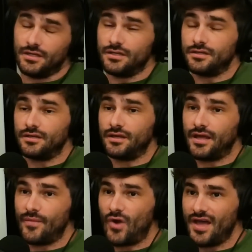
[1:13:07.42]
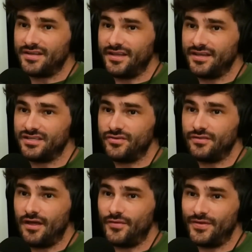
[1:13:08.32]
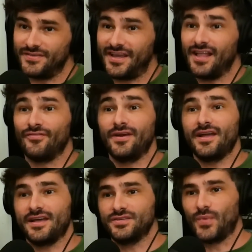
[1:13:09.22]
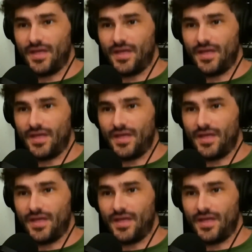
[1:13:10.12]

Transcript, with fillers: I'm Ryan Tales here in the Hollywood Hills of California as